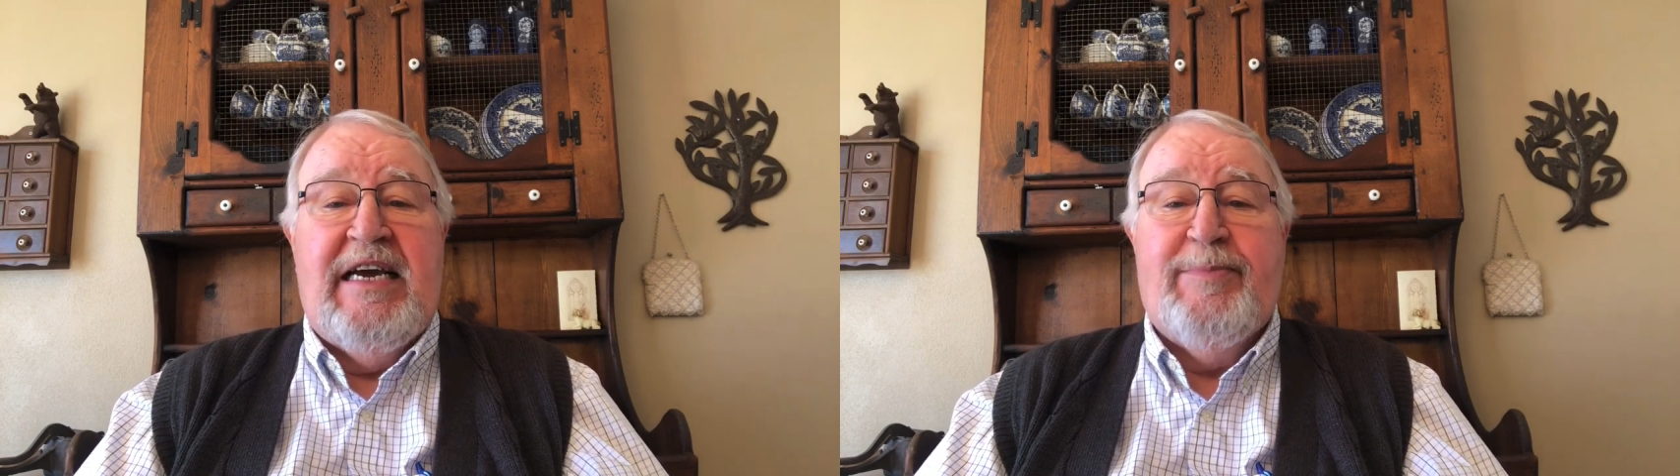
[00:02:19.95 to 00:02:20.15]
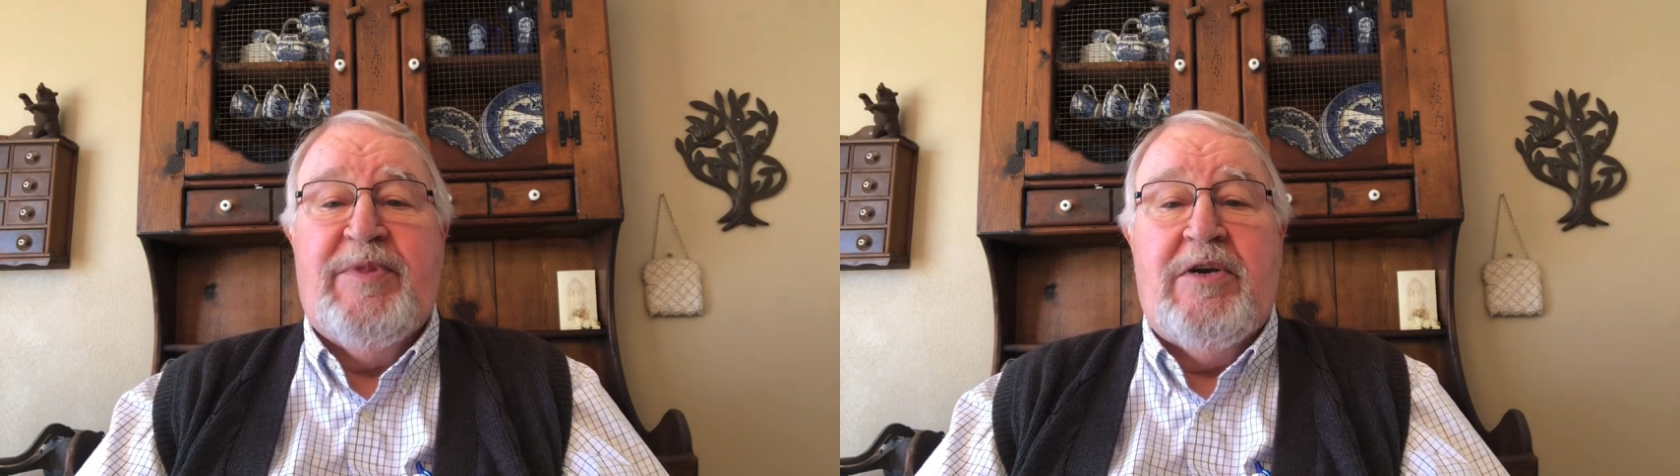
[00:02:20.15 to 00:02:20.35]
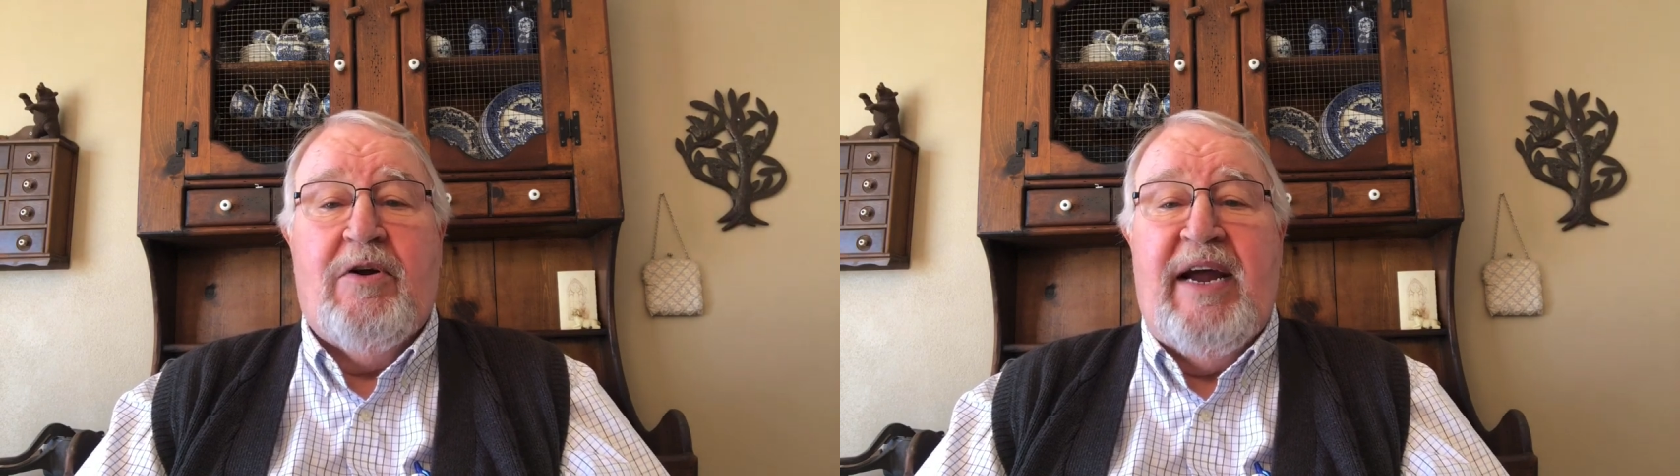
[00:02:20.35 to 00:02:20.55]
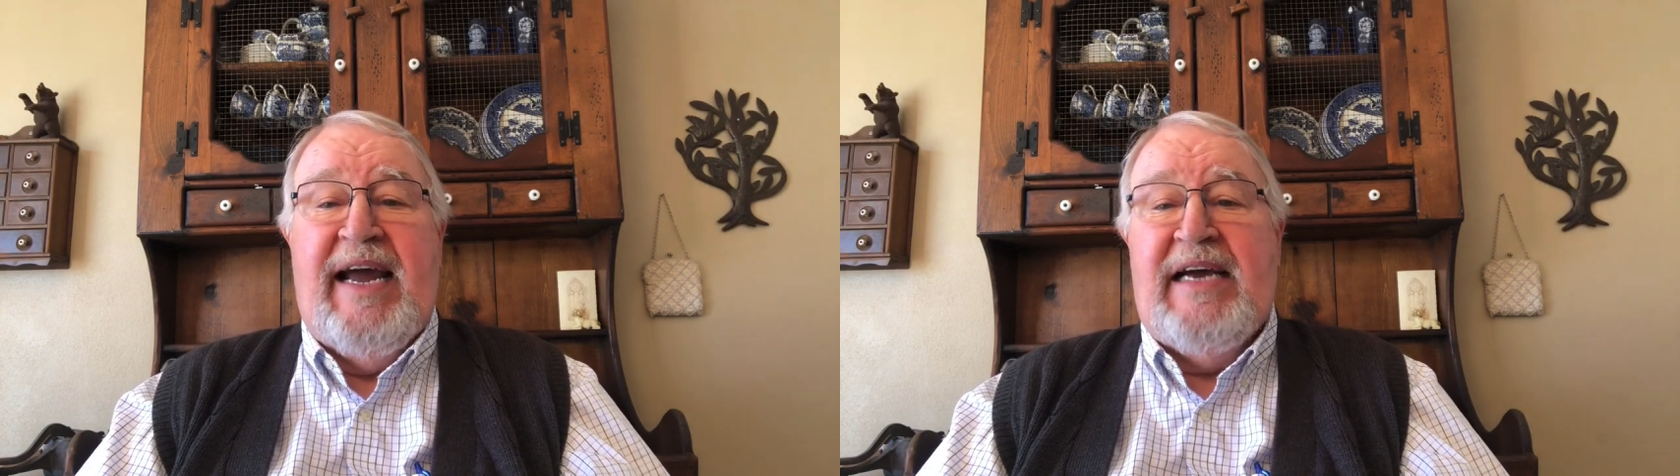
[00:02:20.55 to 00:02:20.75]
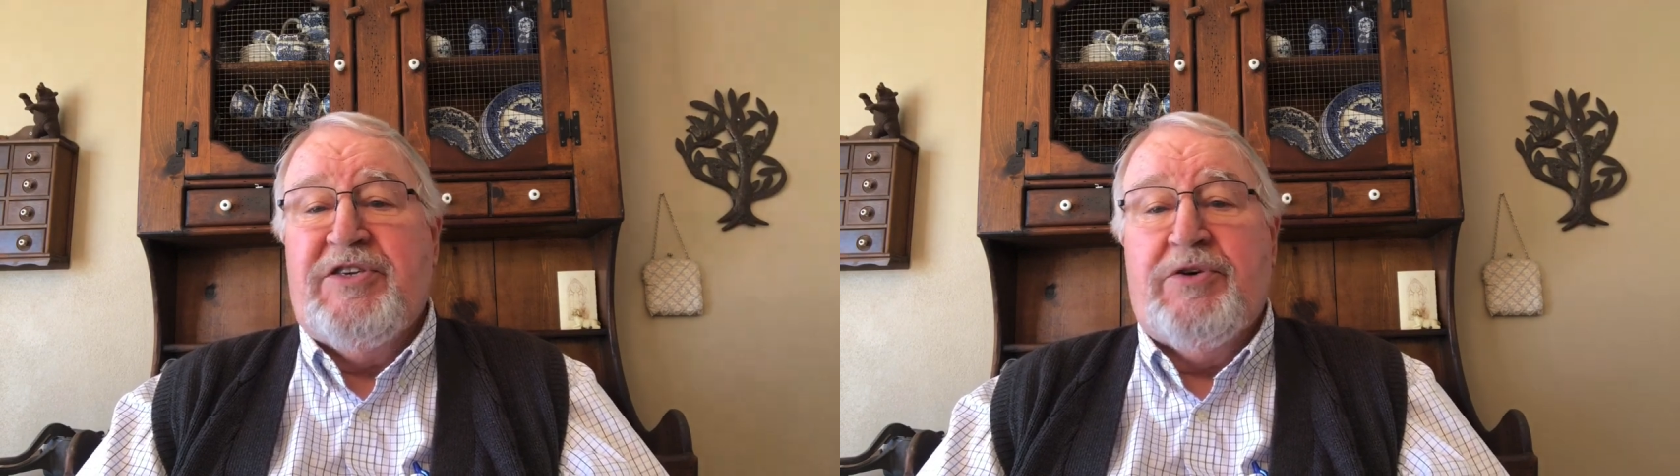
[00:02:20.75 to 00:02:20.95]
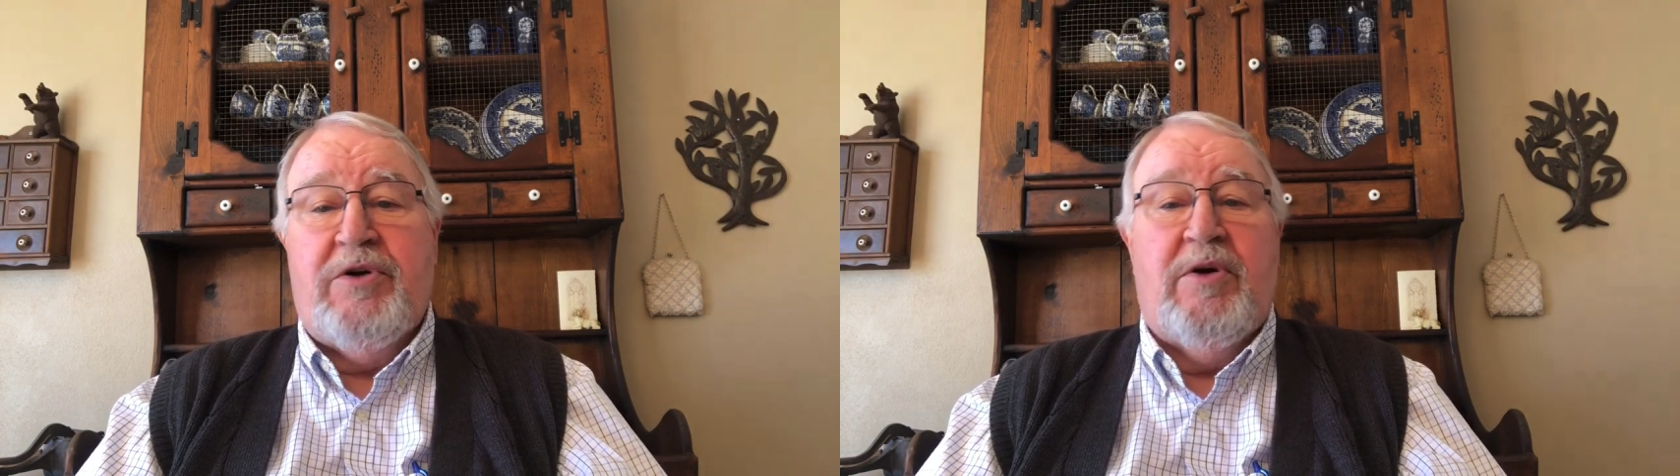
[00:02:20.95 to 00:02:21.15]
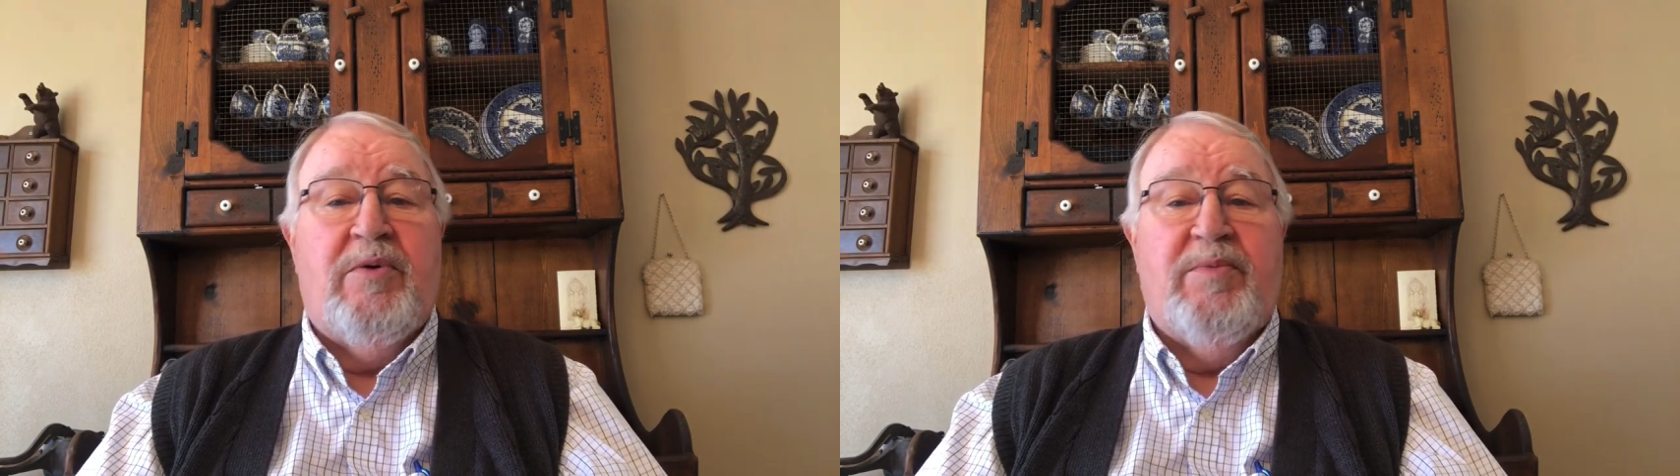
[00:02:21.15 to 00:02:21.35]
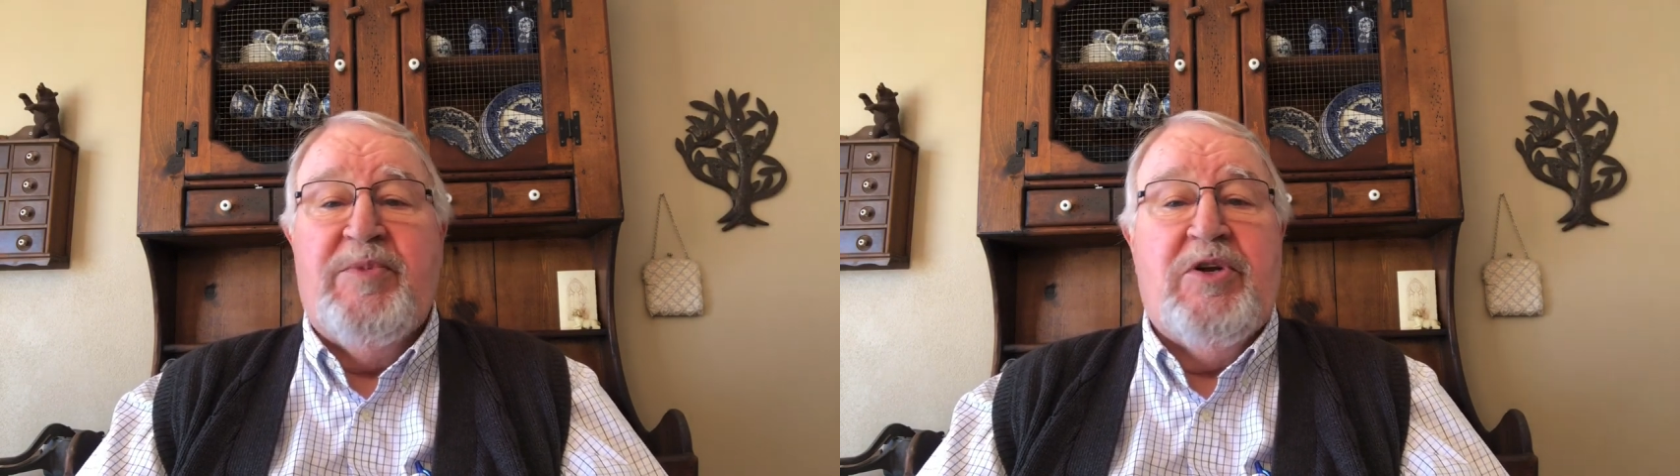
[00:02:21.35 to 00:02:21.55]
up the grass or,